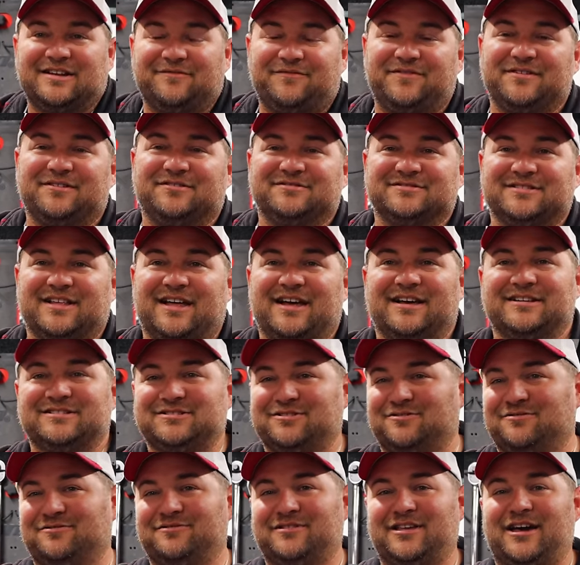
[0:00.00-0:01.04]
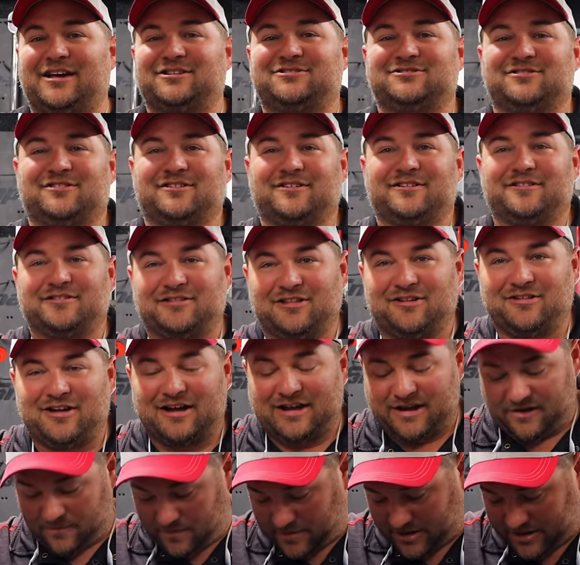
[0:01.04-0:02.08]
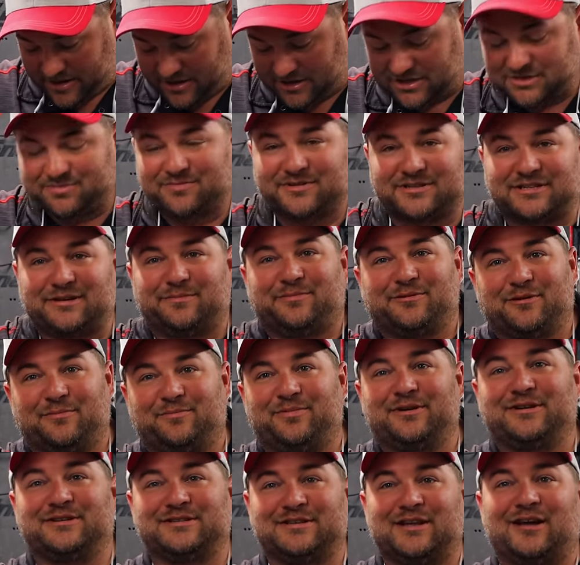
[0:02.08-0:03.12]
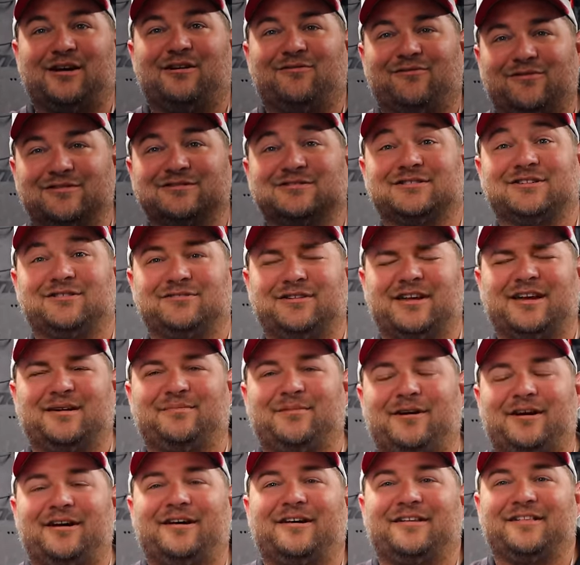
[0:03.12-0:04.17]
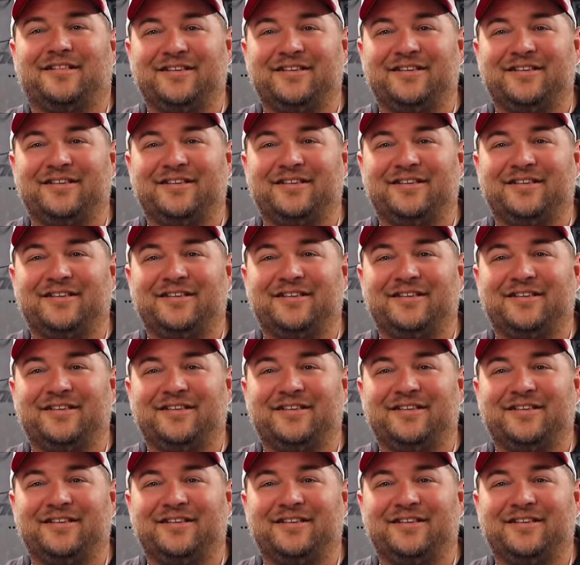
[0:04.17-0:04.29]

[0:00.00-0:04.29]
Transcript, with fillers: It feels like so naturally they're like everybody else in Mississippi. They're pissed off because it's too damn hot.